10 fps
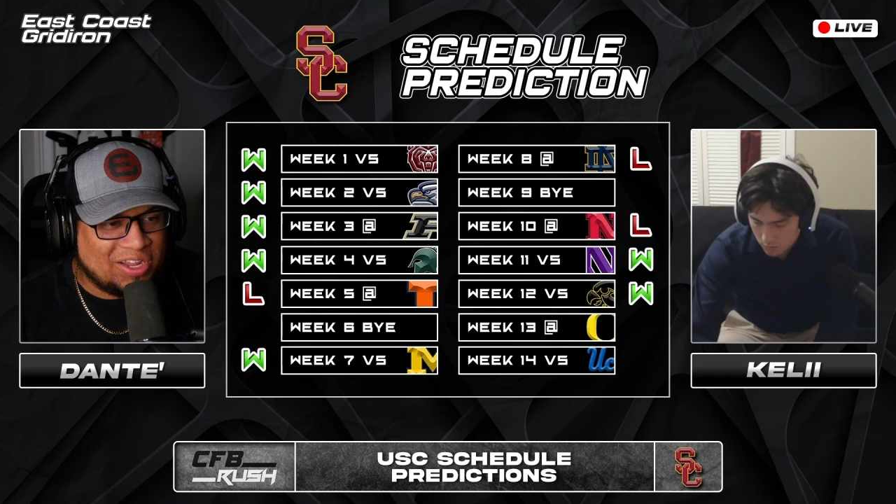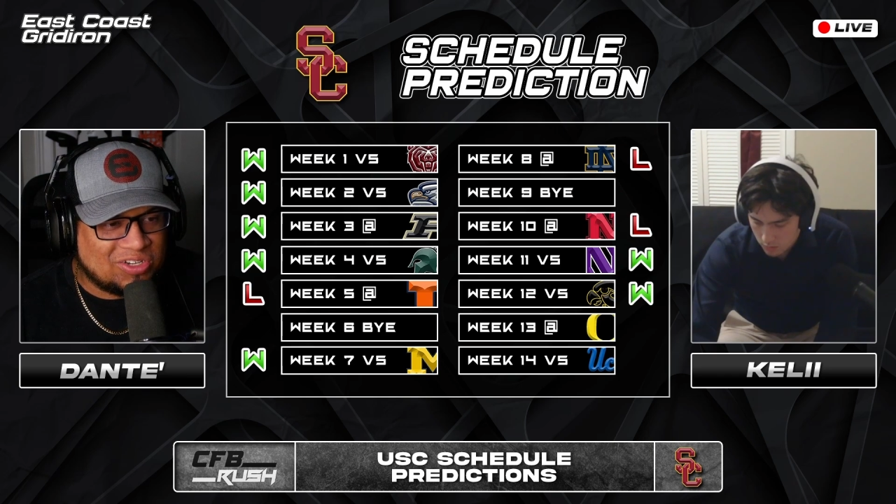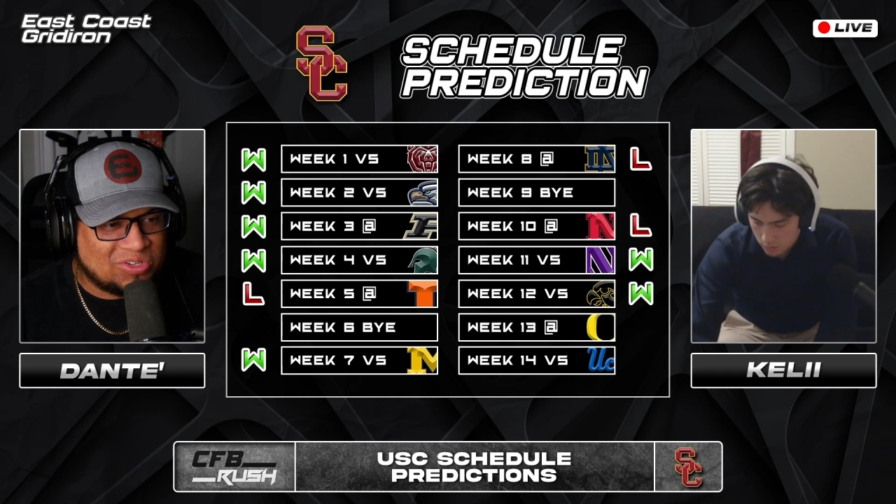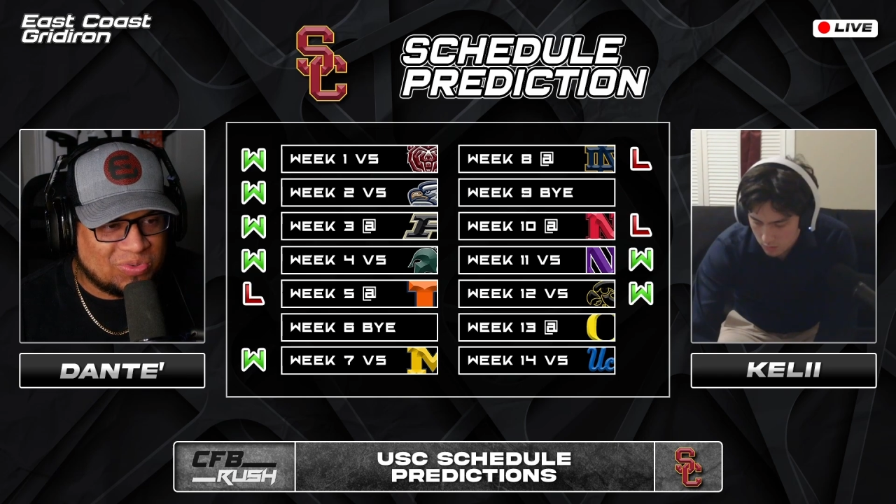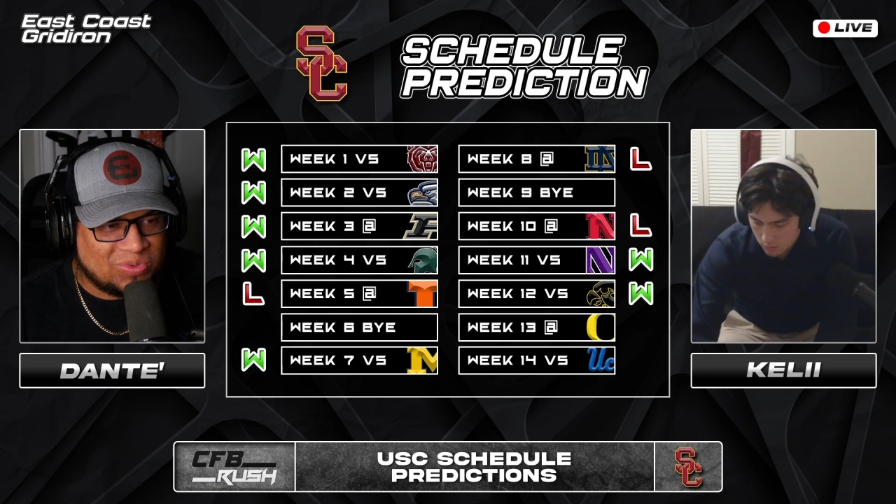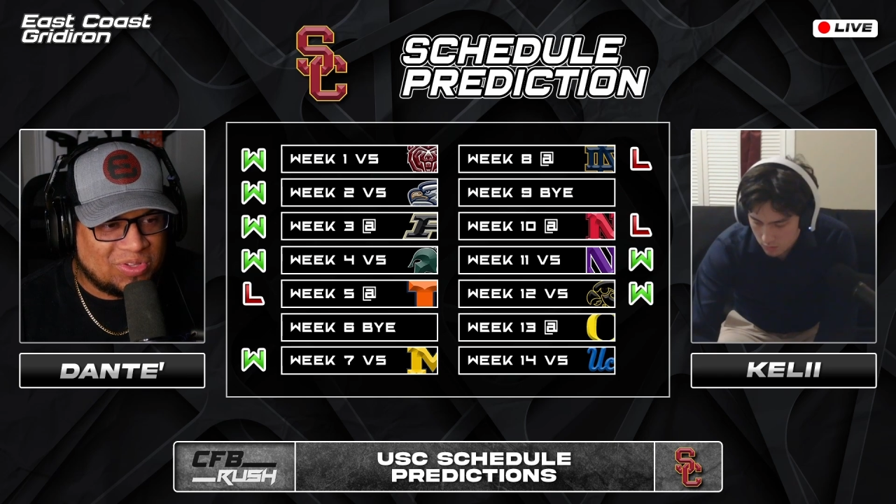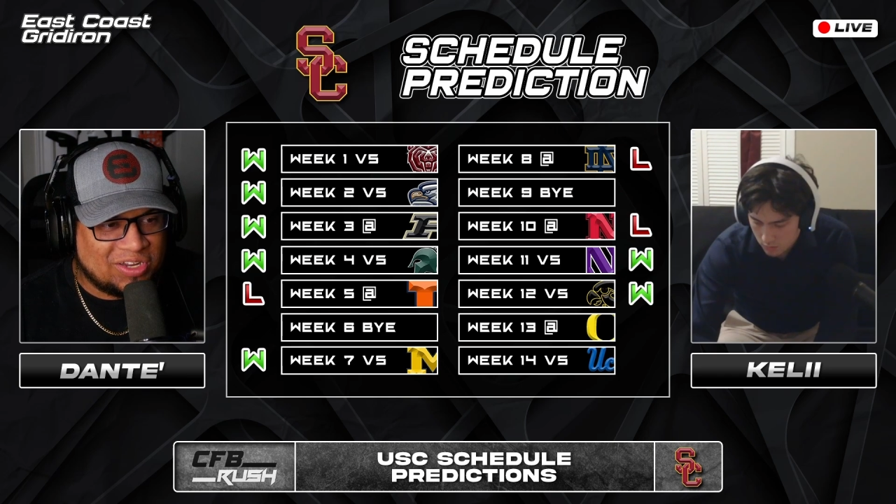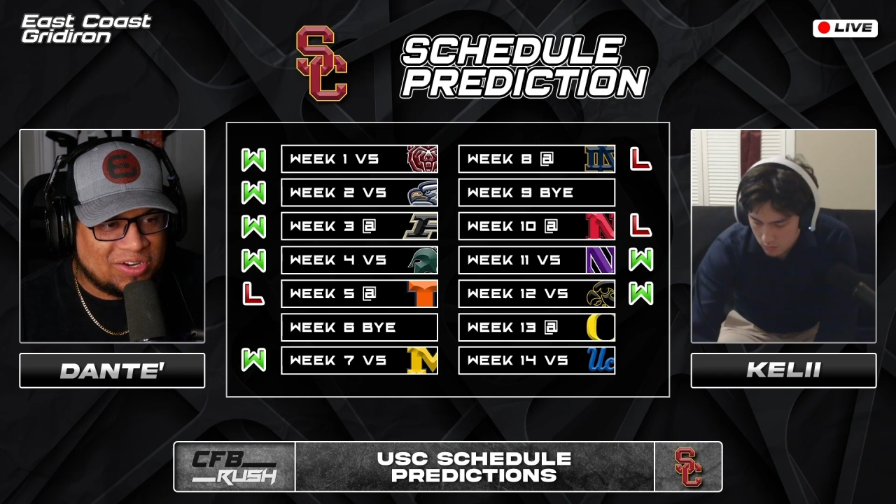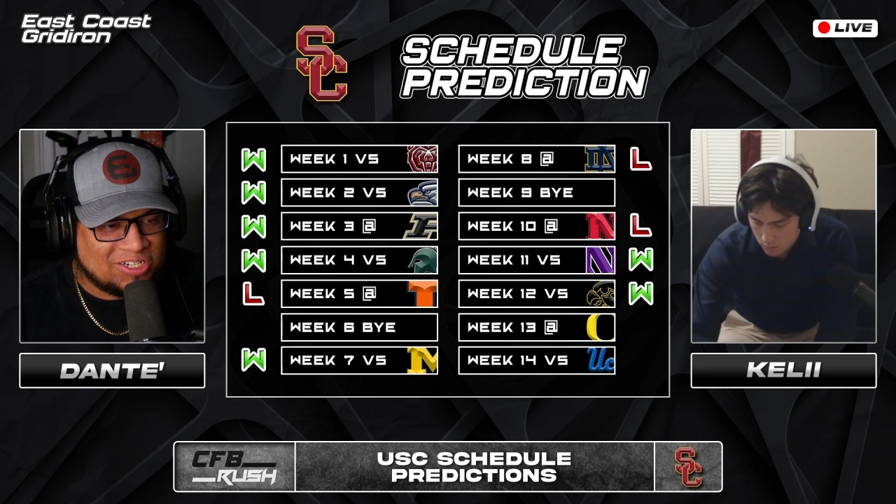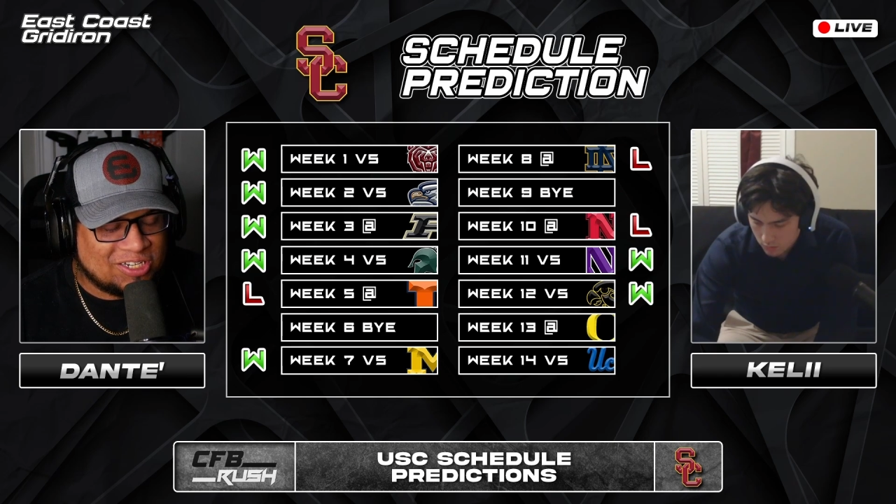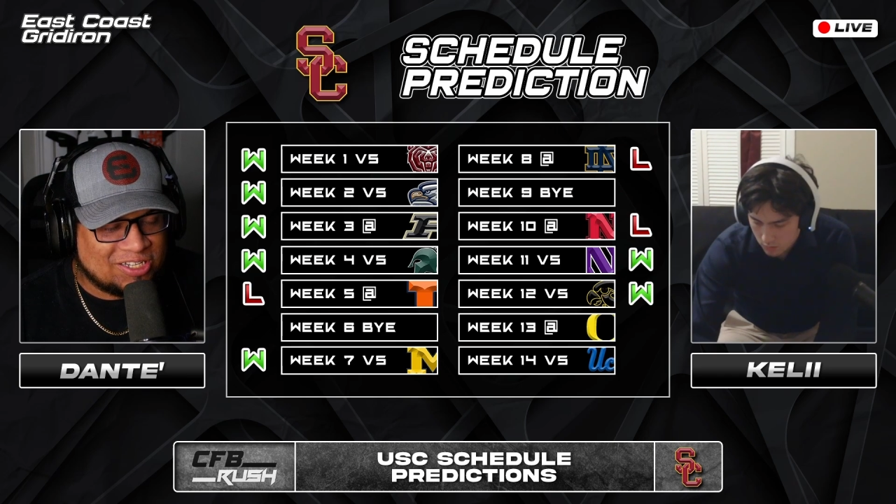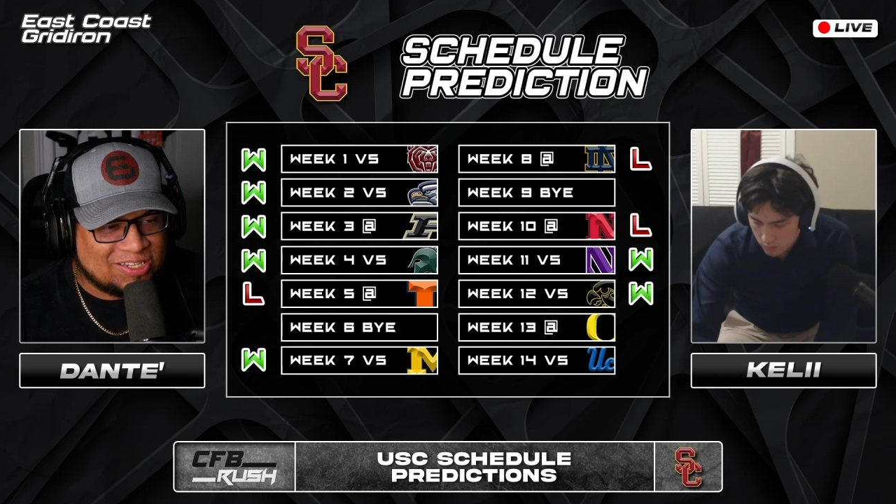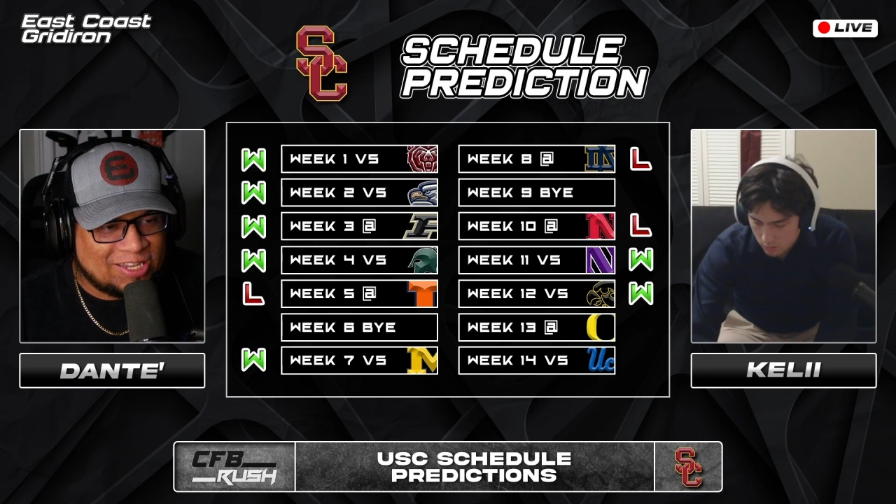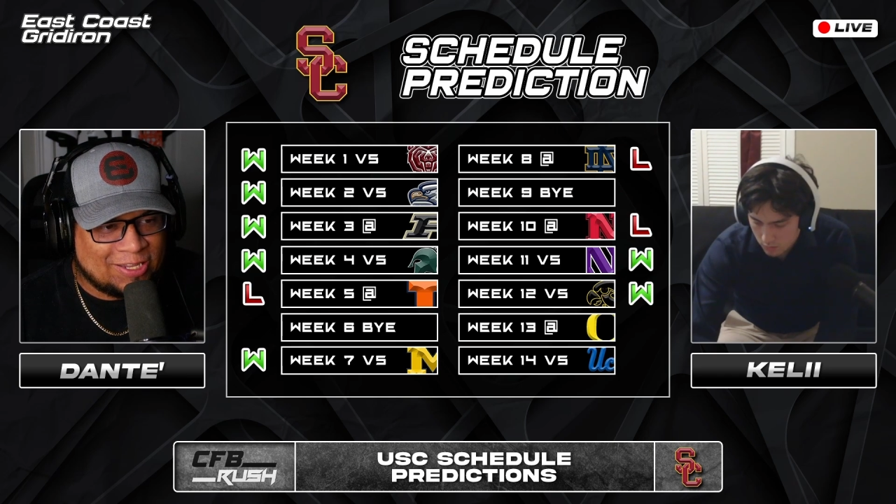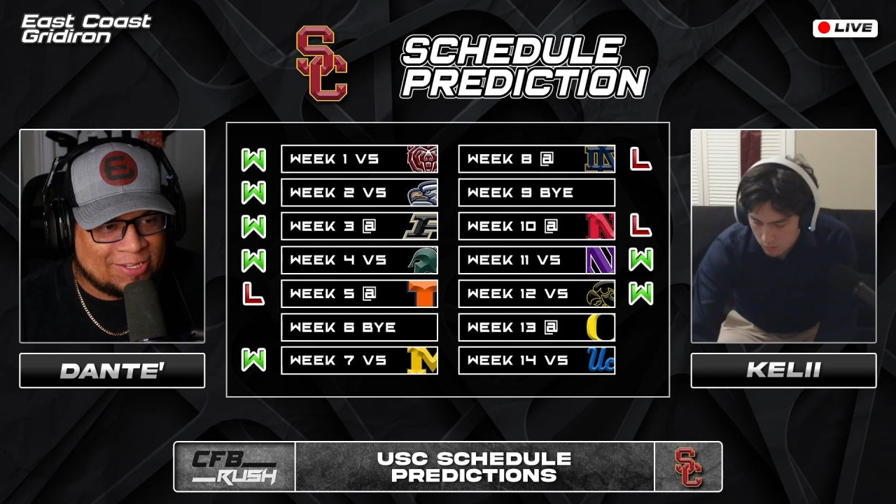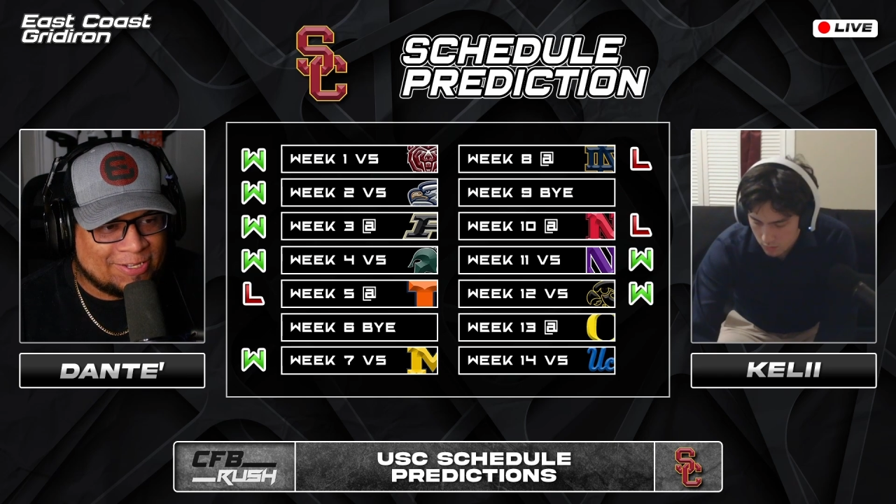truly are just like,